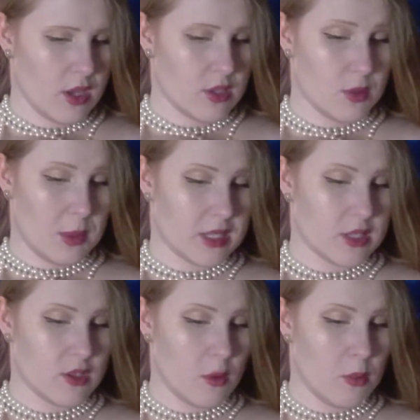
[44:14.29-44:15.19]
to wit,
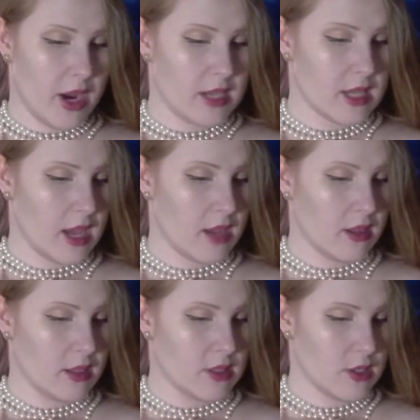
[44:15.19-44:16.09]
Sir Brandile
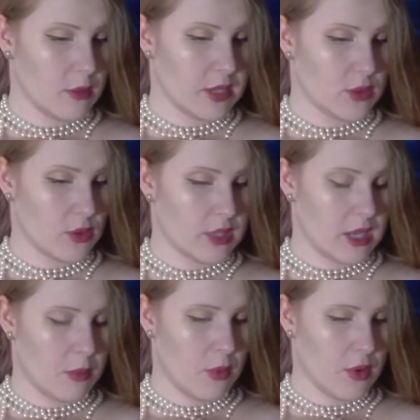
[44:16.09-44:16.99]
and Sir Mador de la
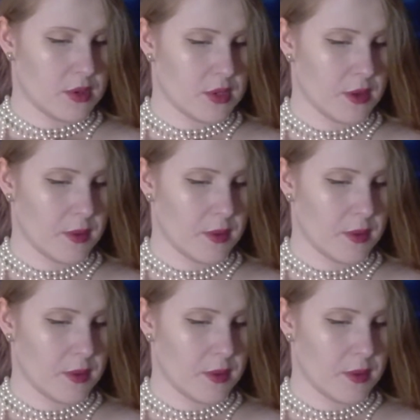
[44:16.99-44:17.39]
Porte.